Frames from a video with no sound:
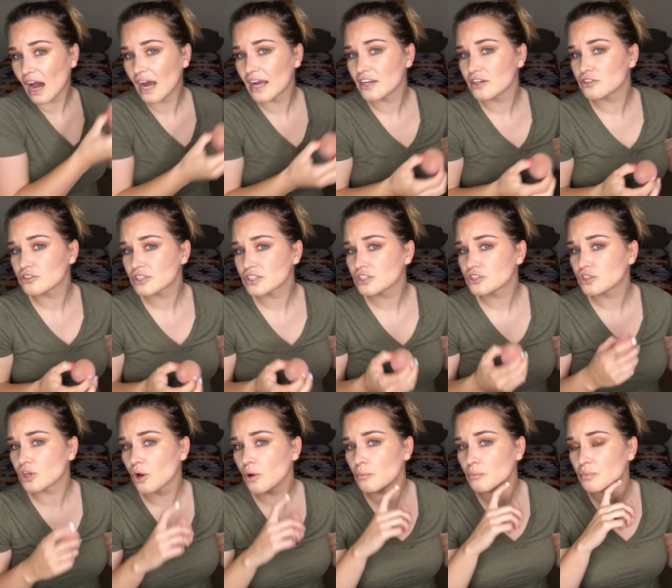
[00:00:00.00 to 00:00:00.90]
I usually
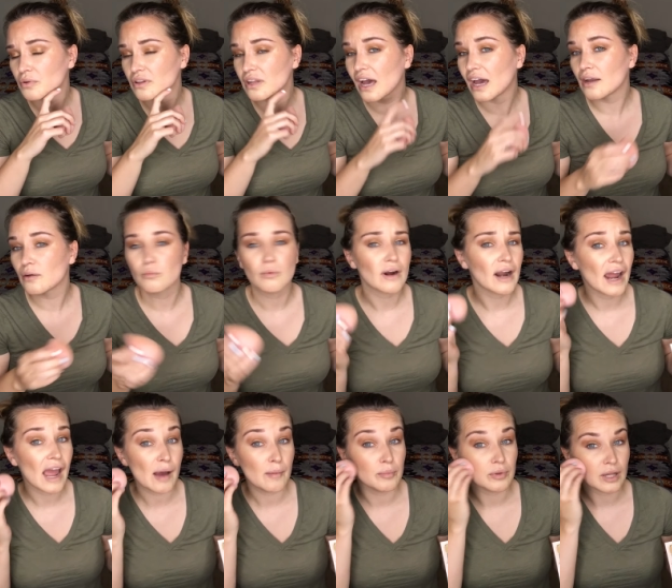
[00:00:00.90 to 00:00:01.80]
don't blend where I
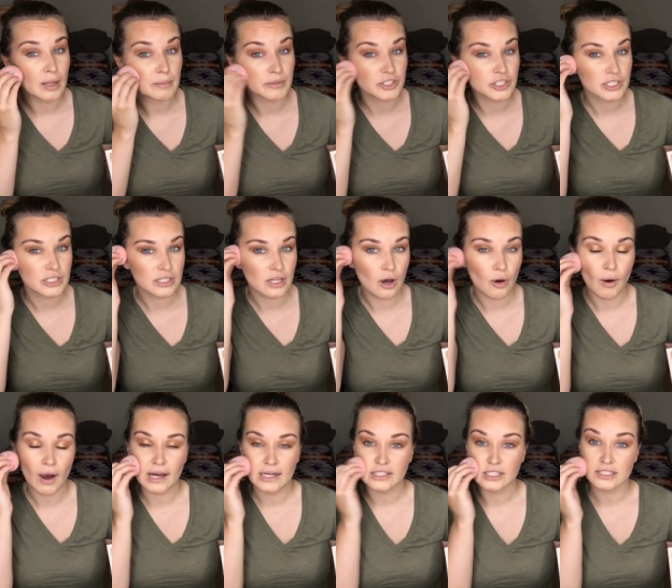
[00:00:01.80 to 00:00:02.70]
have blemishes though,
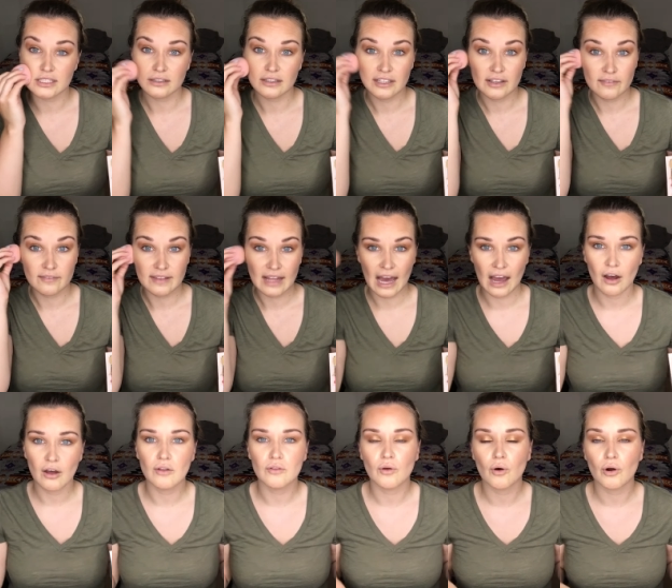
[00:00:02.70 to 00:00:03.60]
I just leave that
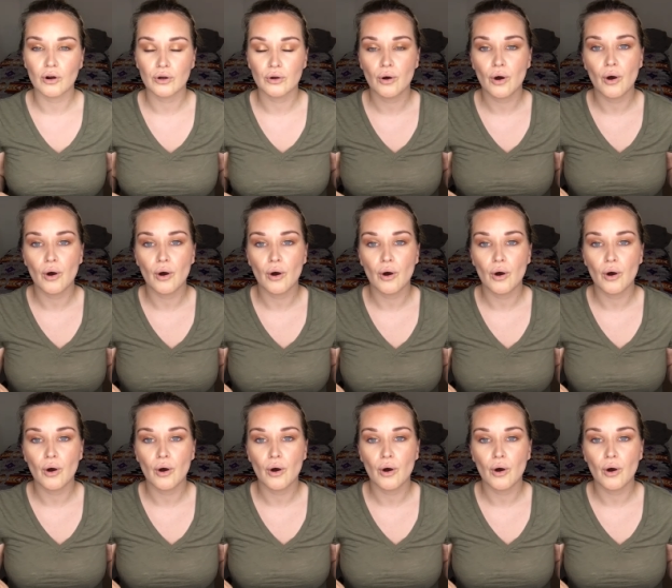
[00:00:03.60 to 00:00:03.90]
alone.